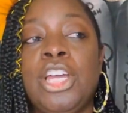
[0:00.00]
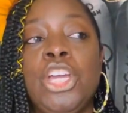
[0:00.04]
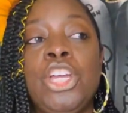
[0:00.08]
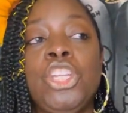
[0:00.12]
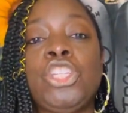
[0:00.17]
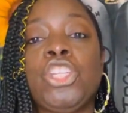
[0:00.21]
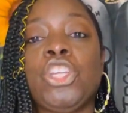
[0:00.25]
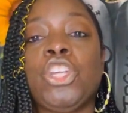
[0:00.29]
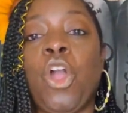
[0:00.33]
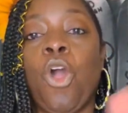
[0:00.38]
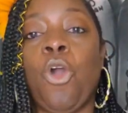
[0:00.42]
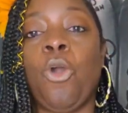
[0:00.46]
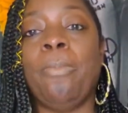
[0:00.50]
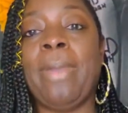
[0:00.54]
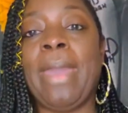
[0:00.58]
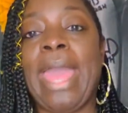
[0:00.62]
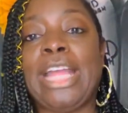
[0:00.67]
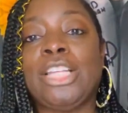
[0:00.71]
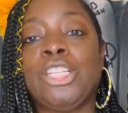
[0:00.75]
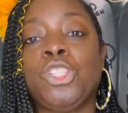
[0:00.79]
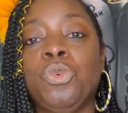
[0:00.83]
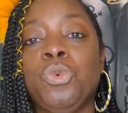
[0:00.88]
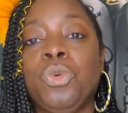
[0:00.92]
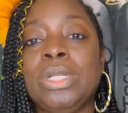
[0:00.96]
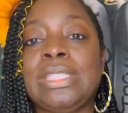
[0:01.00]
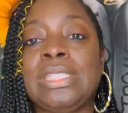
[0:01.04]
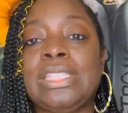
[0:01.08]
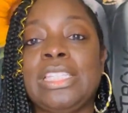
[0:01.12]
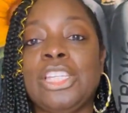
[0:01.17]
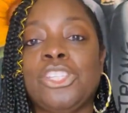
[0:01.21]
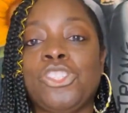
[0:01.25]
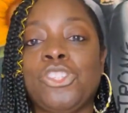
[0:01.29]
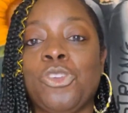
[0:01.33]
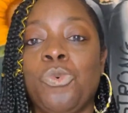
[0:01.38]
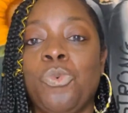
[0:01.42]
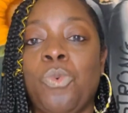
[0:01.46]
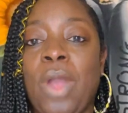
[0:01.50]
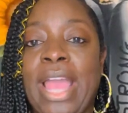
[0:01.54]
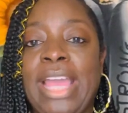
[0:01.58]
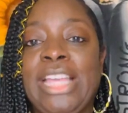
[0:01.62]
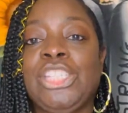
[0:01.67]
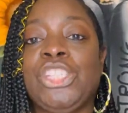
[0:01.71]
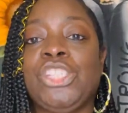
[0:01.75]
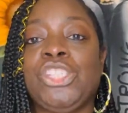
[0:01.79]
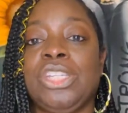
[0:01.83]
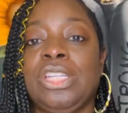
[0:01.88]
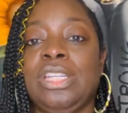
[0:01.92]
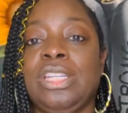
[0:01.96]
to go back to a
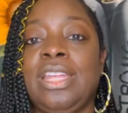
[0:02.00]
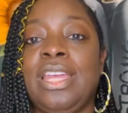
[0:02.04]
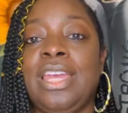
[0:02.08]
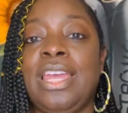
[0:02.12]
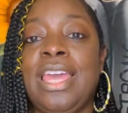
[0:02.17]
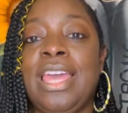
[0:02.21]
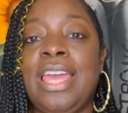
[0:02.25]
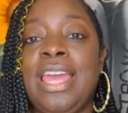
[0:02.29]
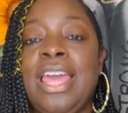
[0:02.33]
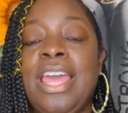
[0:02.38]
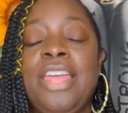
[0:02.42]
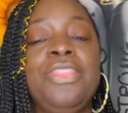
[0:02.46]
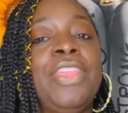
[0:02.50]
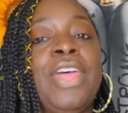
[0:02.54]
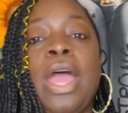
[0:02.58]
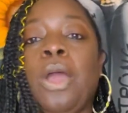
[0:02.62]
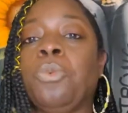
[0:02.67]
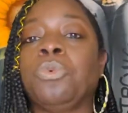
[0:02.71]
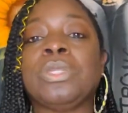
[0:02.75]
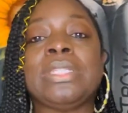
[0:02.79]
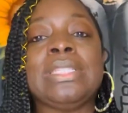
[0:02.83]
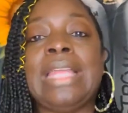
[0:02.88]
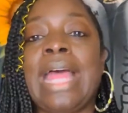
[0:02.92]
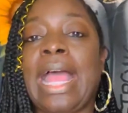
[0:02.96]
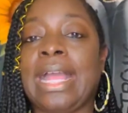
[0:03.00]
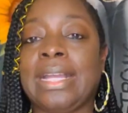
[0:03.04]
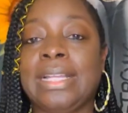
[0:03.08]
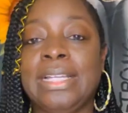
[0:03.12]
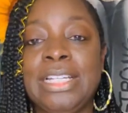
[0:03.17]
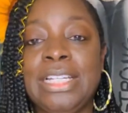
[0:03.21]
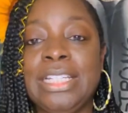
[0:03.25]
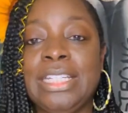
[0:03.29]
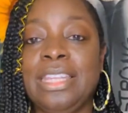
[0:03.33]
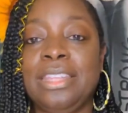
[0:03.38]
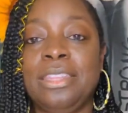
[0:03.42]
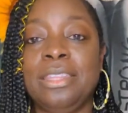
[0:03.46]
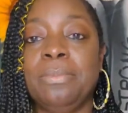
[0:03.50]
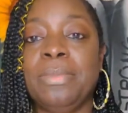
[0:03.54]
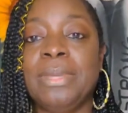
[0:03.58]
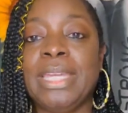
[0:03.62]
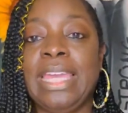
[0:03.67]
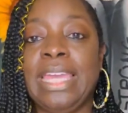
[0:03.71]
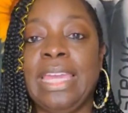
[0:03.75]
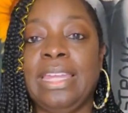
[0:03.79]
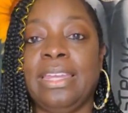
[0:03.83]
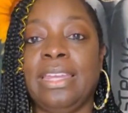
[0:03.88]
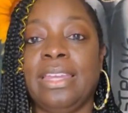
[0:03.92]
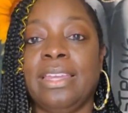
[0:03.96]
situation that was not good in the
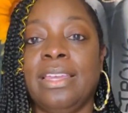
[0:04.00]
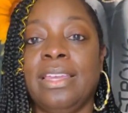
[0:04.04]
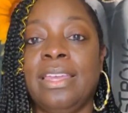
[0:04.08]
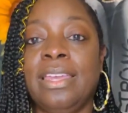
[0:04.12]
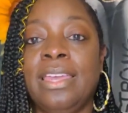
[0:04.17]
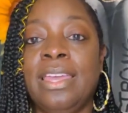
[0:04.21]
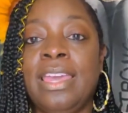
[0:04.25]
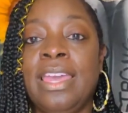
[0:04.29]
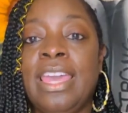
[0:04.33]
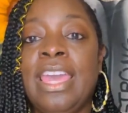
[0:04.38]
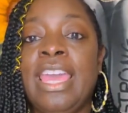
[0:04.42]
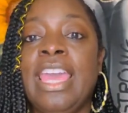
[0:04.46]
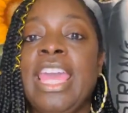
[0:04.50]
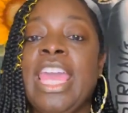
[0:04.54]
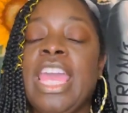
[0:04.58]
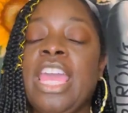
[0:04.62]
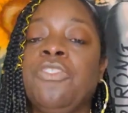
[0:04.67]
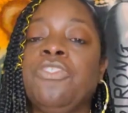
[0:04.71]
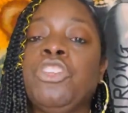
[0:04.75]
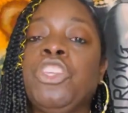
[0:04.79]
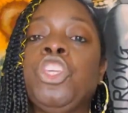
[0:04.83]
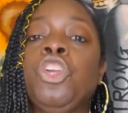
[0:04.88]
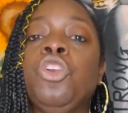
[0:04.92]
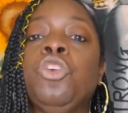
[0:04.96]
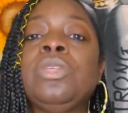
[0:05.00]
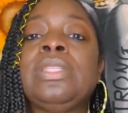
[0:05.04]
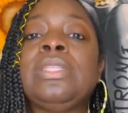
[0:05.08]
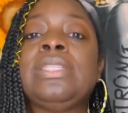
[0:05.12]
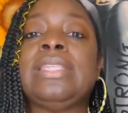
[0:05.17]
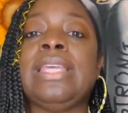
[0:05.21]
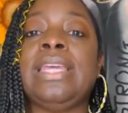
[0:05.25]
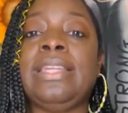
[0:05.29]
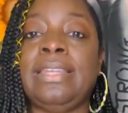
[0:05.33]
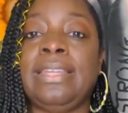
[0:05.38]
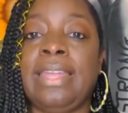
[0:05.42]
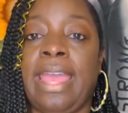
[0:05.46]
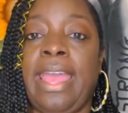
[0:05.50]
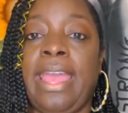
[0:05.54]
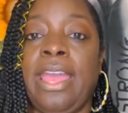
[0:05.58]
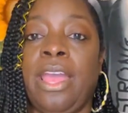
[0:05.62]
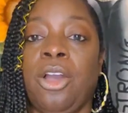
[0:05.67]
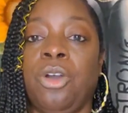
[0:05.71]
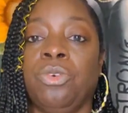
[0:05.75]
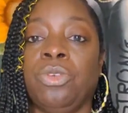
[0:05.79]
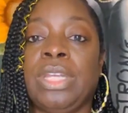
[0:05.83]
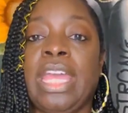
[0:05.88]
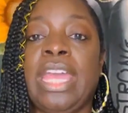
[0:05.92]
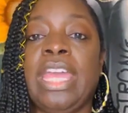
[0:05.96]
beginning. If you sit
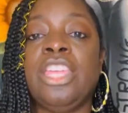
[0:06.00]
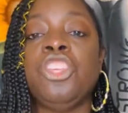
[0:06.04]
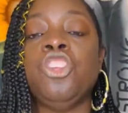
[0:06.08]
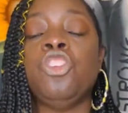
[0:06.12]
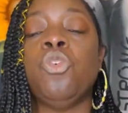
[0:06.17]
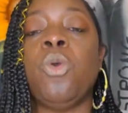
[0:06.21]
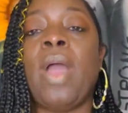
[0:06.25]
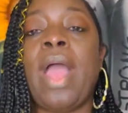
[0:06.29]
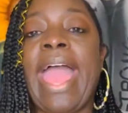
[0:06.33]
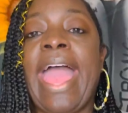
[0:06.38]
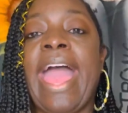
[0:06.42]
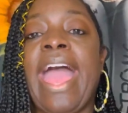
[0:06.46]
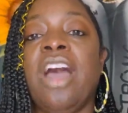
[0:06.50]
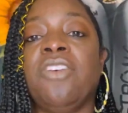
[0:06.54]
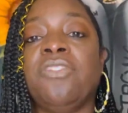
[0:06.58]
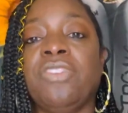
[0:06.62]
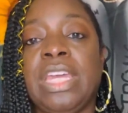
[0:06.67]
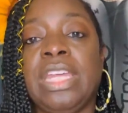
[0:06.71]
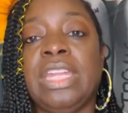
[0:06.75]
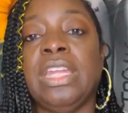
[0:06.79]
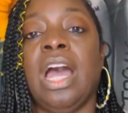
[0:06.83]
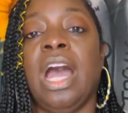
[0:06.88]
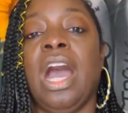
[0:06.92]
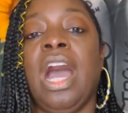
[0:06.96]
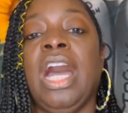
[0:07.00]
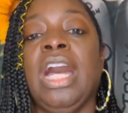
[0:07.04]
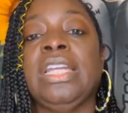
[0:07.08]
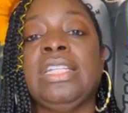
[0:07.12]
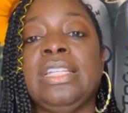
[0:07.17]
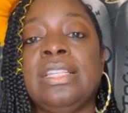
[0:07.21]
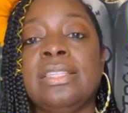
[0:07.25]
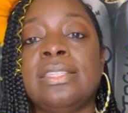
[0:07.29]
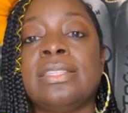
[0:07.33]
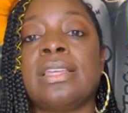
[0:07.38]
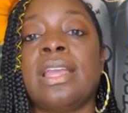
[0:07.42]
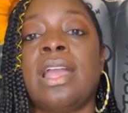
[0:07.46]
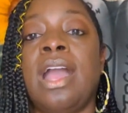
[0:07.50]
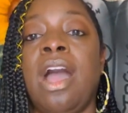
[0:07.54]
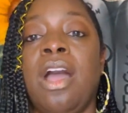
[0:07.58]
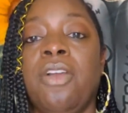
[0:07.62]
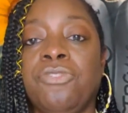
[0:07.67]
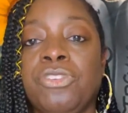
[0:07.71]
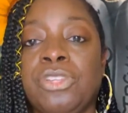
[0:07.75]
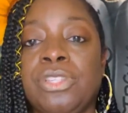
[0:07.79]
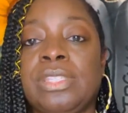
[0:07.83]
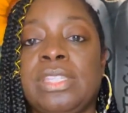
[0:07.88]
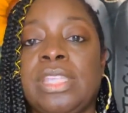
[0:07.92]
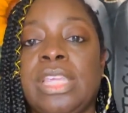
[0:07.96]
down and you have an honest
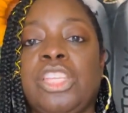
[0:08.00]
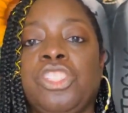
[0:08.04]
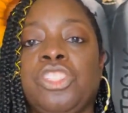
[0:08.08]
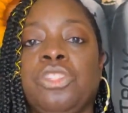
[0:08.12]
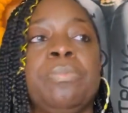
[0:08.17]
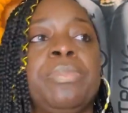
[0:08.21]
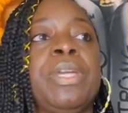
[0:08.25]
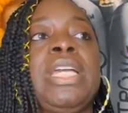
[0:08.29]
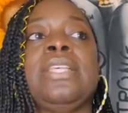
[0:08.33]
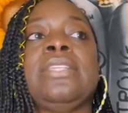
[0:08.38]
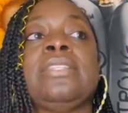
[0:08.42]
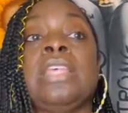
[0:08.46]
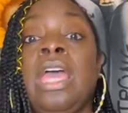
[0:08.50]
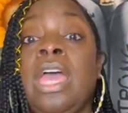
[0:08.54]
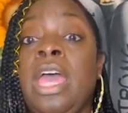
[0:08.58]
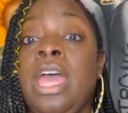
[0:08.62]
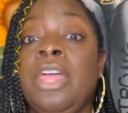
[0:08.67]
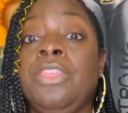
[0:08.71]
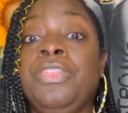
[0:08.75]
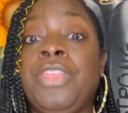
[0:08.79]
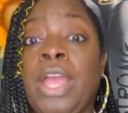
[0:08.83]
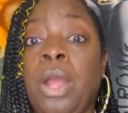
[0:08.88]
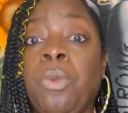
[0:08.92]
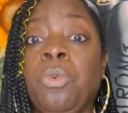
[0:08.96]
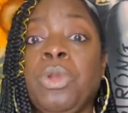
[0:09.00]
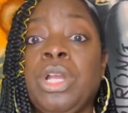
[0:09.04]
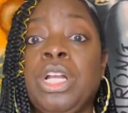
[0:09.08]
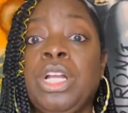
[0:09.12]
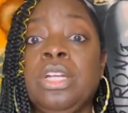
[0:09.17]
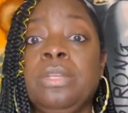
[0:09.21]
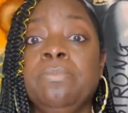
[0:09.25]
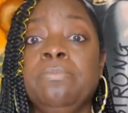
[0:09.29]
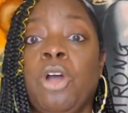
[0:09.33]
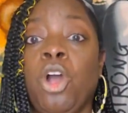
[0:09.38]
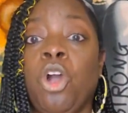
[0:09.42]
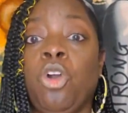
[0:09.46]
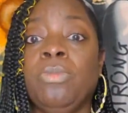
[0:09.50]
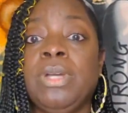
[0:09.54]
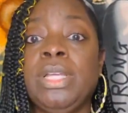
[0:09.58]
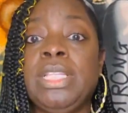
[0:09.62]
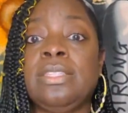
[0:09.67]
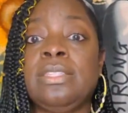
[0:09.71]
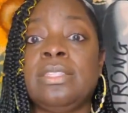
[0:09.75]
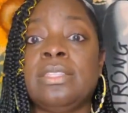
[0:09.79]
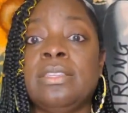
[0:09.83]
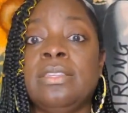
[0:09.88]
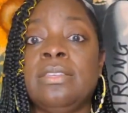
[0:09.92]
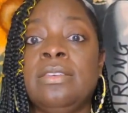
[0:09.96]
conversation, because there were good
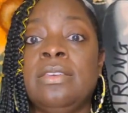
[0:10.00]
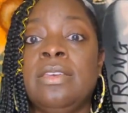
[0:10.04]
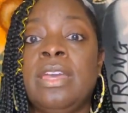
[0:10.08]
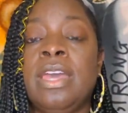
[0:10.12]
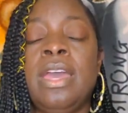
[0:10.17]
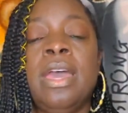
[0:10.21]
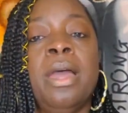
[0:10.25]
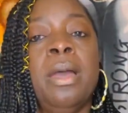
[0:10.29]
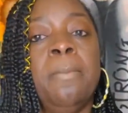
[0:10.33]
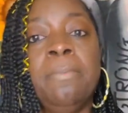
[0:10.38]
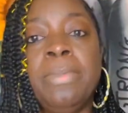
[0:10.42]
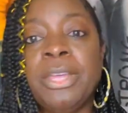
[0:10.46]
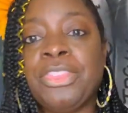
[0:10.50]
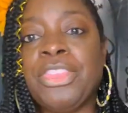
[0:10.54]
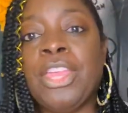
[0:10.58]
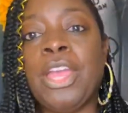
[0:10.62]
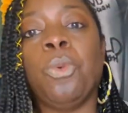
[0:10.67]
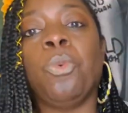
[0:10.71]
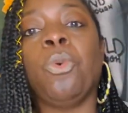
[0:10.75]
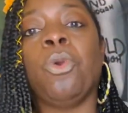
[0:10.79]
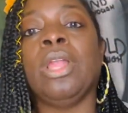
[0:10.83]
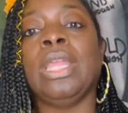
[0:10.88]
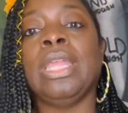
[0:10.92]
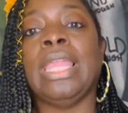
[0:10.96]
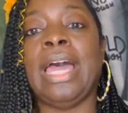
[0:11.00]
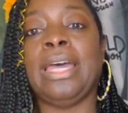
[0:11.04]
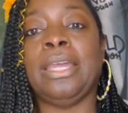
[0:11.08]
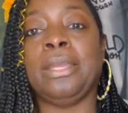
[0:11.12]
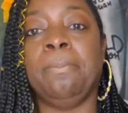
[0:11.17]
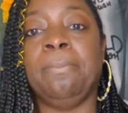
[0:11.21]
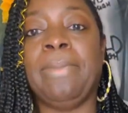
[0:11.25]
moments, but there were a lot of